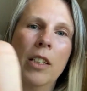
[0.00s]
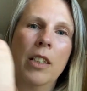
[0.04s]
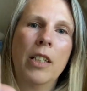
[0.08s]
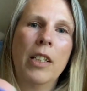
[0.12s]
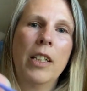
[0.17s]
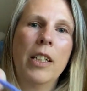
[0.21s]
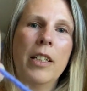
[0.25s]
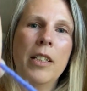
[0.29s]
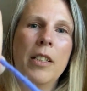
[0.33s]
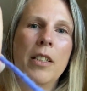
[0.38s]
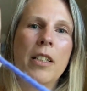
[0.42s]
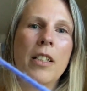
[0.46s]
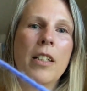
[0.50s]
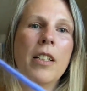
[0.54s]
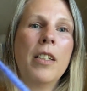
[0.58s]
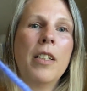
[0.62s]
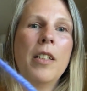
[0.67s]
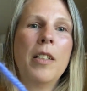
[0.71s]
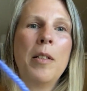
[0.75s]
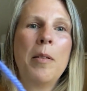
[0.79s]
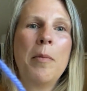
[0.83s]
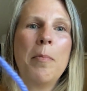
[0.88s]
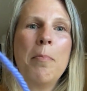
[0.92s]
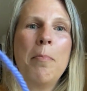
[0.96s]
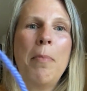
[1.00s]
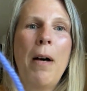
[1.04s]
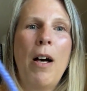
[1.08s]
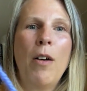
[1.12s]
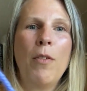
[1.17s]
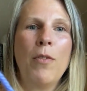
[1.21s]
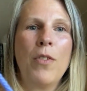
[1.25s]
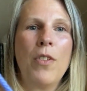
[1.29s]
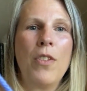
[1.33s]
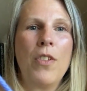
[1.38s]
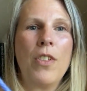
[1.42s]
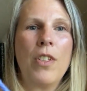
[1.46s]
and
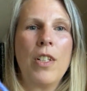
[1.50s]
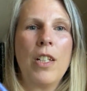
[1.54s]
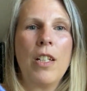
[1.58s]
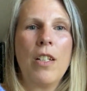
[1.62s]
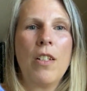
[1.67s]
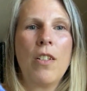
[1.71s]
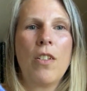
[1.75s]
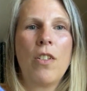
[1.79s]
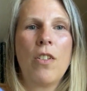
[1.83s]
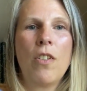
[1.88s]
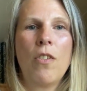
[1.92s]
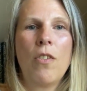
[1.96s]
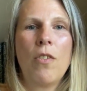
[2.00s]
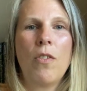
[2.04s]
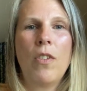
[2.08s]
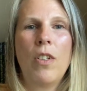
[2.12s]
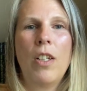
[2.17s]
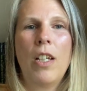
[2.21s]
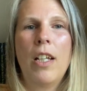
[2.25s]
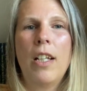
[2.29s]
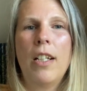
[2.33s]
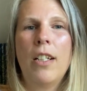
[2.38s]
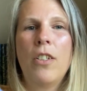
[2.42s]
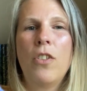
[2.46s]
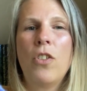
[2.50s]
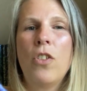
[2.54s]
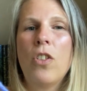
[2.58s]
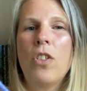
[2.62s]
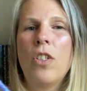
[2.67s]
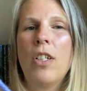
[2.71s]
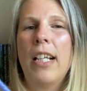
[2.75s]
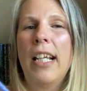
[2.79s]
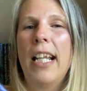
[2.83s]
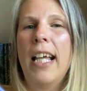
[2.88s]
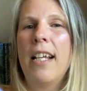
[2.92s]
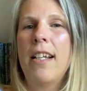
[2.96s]
bouncy, so it
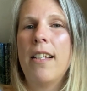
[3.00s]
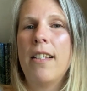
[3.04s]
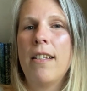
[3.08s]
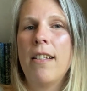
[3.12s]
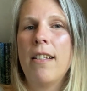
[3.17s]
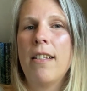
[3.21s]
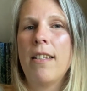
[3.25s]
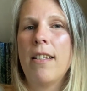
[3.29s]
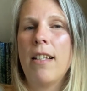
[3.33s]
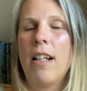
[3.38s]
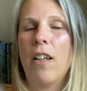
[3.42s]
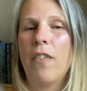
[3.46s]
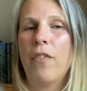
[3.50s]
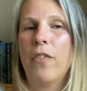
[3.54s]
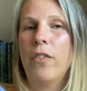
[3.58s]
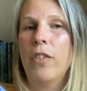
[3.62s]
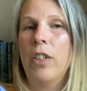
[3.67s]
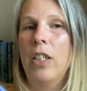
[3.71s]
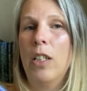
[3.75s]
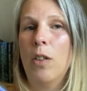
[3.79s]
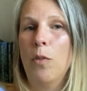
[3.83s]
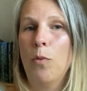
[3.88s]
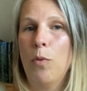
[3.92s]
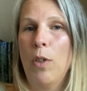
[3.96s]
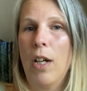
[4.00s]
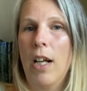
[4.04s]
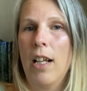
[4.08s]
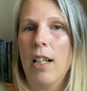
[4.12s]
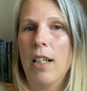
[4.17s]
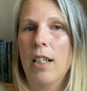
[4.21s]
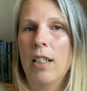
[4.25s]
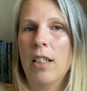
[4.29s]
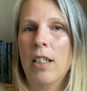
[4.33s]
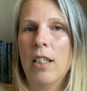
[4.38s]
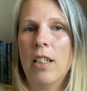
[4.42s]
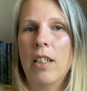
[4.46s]
just lends itself really
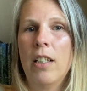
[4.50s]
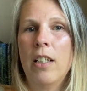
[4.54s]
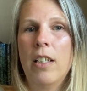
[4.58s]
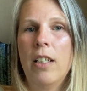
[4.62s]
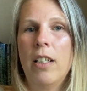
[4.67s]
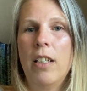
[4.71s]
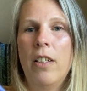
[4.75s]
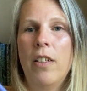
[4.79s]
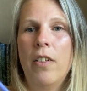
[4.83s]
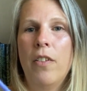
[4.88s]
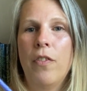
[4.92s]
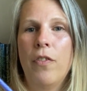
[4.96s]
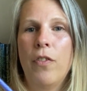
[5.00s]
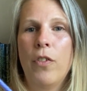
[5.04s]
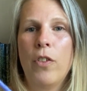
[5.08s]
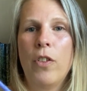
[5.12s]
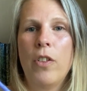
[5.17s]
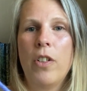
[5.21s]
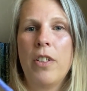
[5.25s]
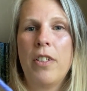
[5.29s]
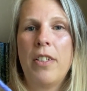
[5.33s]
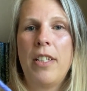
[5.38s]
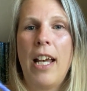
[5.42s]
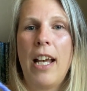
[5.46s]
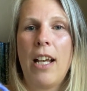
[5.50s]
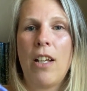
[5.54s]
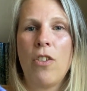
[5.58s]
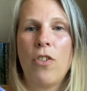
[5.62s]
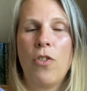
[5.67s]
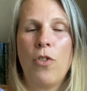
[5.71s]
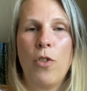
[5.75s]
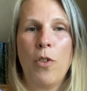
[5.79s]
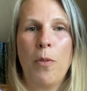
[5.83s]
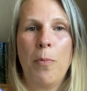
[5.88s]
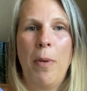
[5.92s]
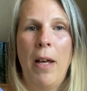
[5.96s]
well for a
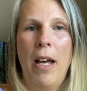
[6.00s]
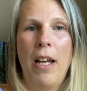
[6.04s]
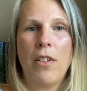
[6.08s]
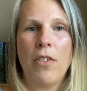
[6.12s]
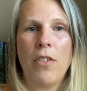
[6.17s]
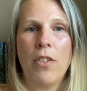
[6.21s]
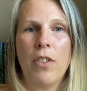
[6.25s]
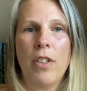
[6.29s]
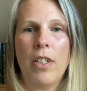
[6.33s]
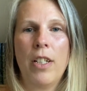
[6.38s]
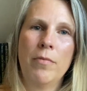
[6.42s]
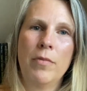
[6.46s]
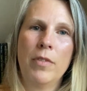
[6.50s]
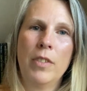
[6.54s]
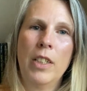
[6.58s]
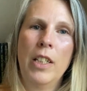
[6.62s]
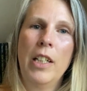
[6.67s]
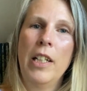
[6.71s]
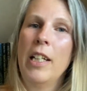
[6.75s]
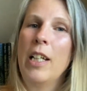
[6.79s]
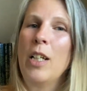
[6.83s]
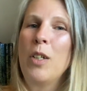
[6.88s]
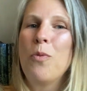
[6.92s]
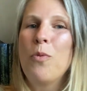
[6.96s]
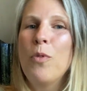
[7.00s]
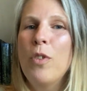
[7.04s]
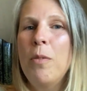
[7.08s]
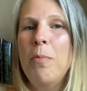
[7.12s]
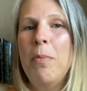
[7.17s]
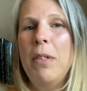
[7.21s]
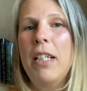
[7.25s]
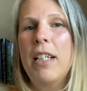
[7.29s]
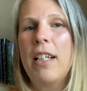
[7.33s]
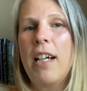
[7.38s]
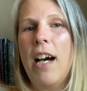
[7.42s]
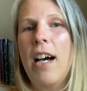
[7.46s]
textured pattern. It would
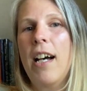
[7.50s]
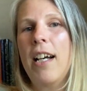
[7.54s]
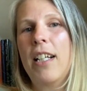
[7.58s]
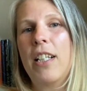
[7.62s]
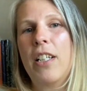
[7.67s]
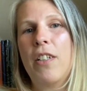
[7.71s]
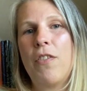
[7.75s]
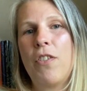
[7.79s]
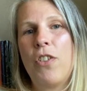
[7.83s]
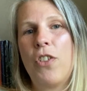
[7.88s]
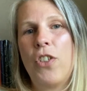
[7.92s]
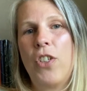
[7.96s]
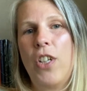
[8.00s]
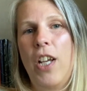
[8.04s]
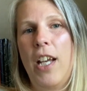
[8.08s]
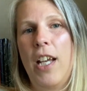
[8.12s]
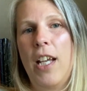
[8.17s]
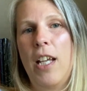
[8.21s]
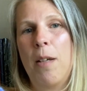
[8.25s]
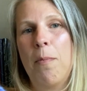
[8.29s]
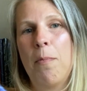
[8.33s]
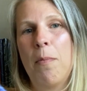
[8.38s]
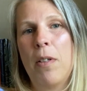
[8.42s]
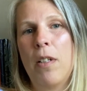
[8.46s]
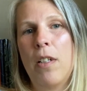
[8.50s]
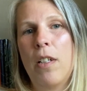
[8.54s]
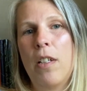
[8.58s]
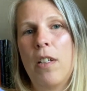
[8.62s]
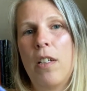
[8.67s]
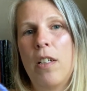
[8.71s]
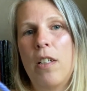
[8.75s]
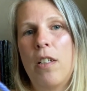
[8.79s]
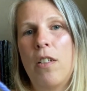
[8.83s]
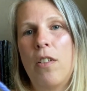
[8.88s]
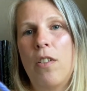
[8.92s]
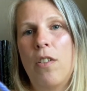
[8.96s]
be kind of a shame
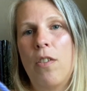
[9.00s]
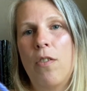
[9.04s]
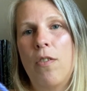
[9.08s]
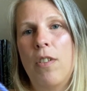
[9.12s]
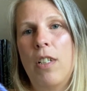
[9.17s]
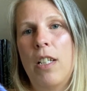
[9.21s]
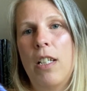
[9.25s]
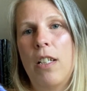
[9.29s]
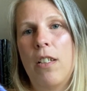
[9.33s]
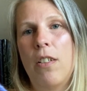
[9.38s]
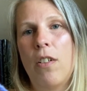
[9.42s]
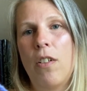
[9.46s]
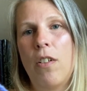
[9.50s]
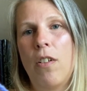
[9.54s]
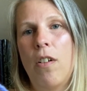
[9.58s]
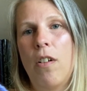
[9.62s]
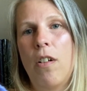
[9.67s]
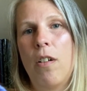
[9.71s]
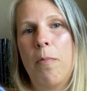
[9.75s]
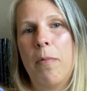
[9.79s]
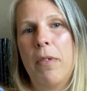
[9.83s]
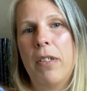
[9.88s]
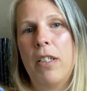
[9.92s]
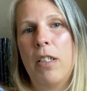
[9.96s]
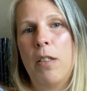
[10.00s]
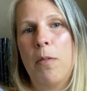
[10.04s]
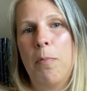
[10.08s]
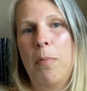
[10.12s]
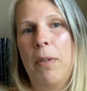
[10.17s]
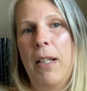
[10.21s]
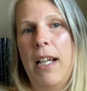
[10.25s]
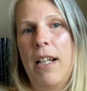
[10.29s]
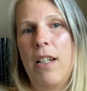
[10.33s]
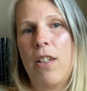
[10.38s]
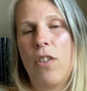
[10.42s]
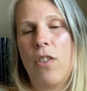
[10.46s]
to knit a garment in
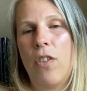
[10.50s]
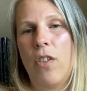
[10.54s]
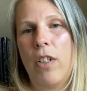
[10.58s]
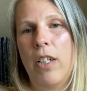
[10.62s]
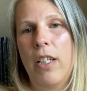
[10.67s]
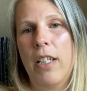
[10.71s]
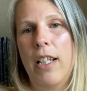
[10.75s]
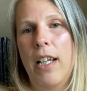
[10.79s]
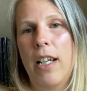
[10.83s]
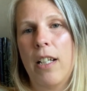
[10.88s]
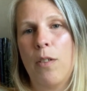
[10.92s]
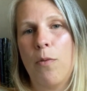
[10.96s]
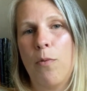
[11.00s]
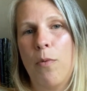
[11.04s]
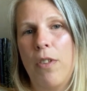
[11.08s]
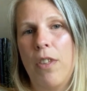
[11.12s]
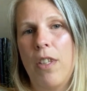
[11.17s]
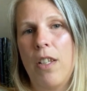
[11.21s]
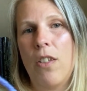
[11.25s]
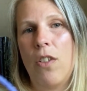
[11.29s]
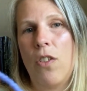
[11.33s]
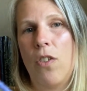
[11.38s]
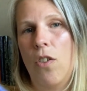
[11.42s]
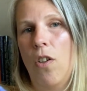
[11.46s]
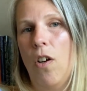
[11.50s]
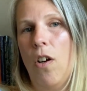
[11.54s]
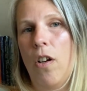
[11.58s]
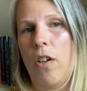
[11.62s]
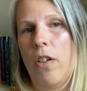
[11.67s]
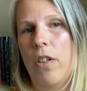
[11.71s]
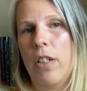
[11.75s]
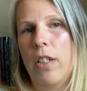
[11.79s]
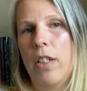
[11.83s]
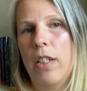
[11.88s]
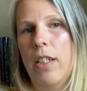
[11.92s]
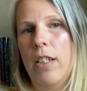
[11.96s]
plain stockinette with this
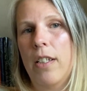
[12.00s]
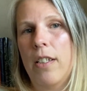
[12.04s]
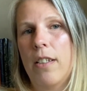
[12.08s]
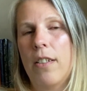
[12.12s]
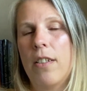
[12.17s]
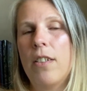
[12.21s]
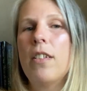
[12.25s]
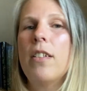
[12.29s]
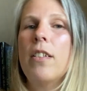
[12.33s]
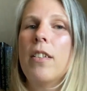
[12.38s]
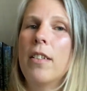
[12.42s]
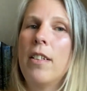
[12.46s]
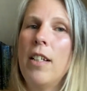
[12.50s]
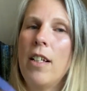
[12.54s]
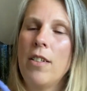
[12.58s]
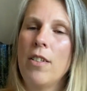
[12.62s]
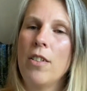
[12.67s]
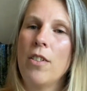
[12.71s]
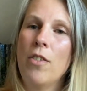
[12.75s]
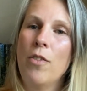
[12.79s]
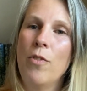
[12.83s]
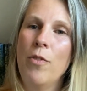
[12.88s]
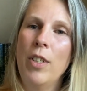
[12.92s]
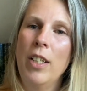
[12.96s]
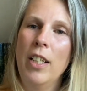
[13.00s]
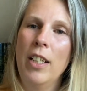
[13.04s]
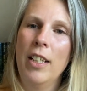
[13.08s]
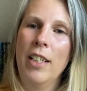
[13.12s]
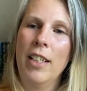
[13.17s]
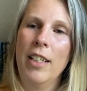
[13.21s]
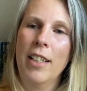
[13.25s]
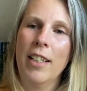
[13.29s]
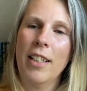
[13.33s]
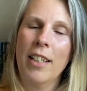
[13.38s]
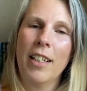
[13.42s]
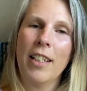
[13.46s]
yarn. It doesn't
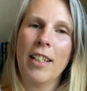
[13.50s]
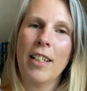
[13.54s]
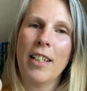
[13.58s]
really